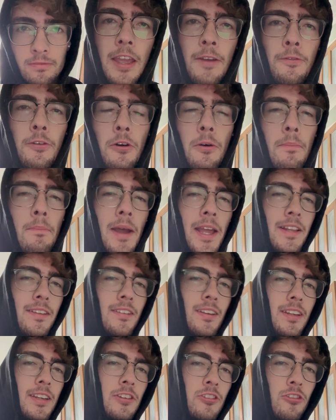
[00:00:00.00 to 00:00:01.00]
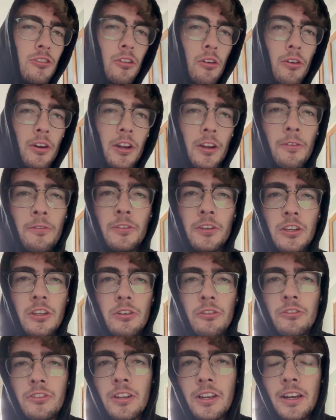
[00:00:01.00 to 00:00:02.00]
If you're mentally strong enough to
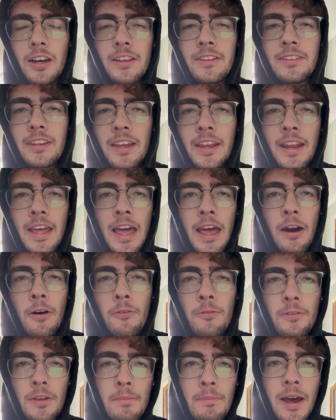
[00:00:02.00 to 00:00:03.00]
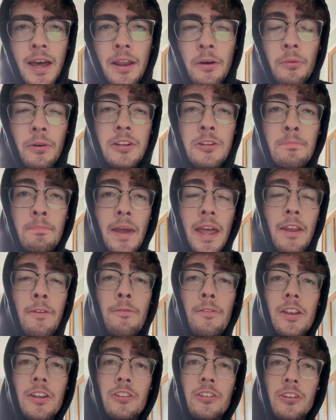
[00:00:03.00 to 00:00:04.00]
utilize it in a healthy manner which
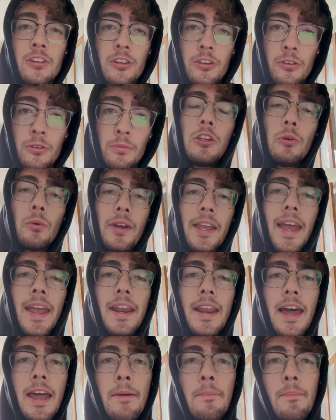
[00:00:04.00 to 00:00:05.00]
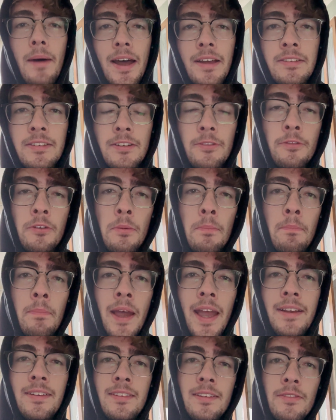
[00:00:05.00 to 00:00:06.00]
benefits you, you'll gain a massive
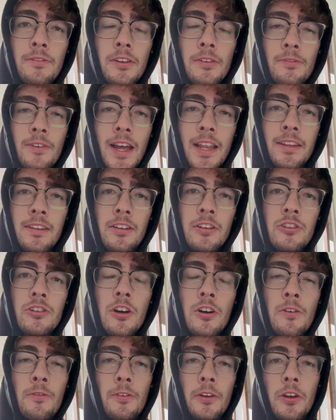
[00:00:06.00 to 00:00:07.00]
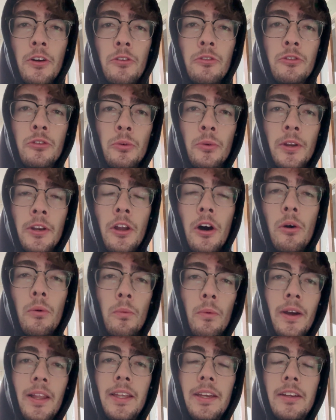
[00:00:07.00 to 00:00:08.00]
competitive advantage over those who are not
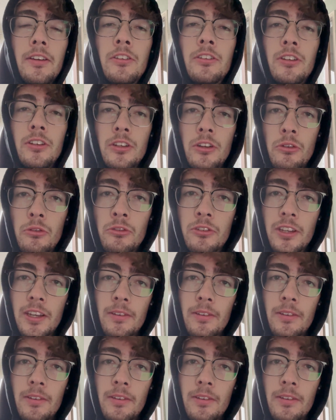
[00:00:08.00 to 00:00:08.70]
willing to use it.